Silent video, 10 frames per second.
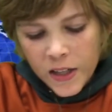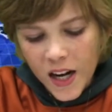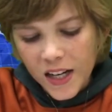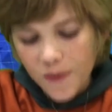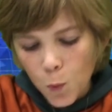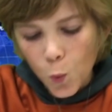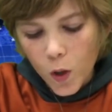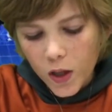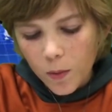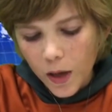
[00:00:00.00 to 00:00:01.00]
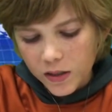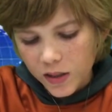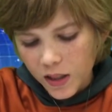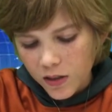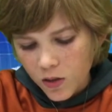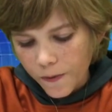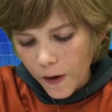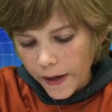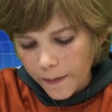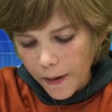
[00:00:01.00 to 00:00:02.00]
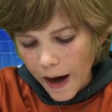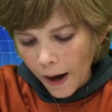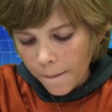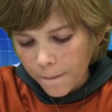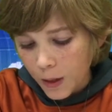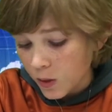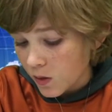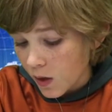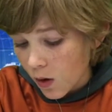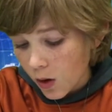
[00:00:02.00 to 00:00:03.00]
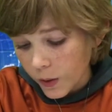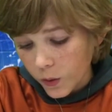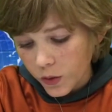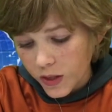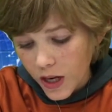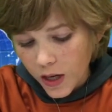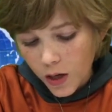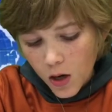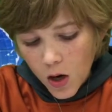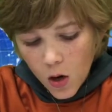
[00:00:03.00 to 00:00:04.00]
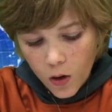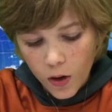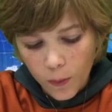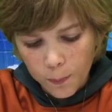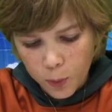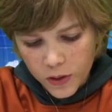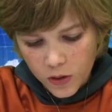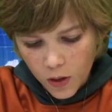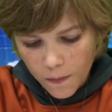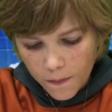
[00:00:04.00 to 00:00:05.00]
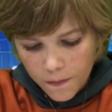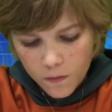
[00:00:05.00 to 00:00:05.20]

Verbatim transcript: Not even one of the Mexicans are fighting back because they are all either dead or held prisoner.